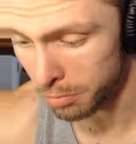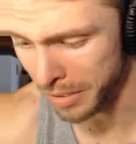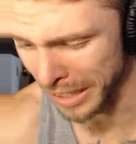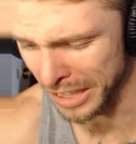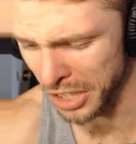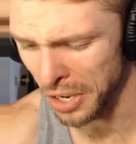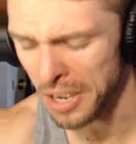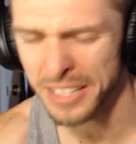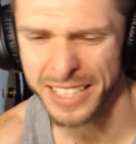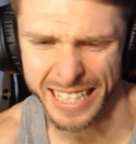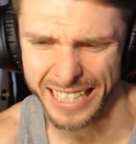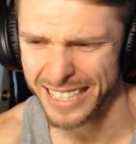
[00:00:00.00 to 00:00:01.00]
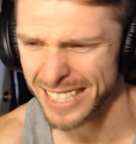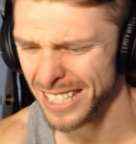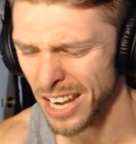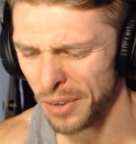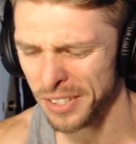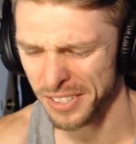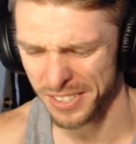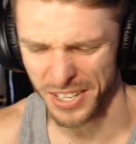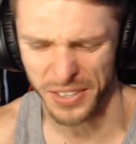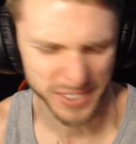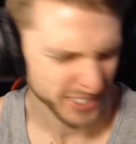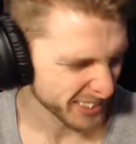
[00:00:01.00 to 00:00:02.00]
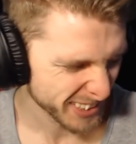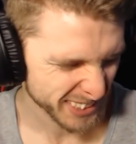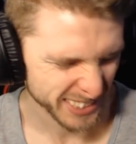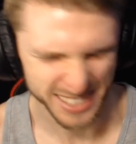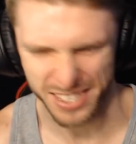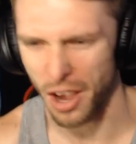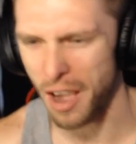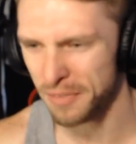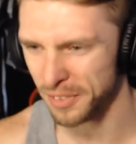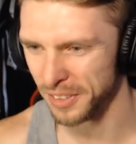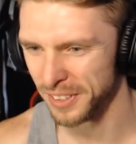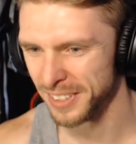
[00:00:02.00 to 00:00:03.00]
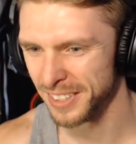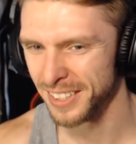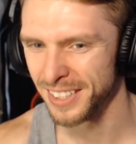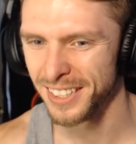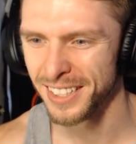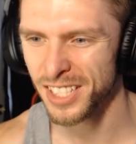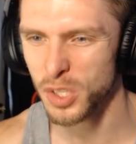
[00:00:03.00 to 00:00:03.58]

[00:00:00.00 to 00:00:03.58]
that won't start a whole bunch of drama. It's awful. What?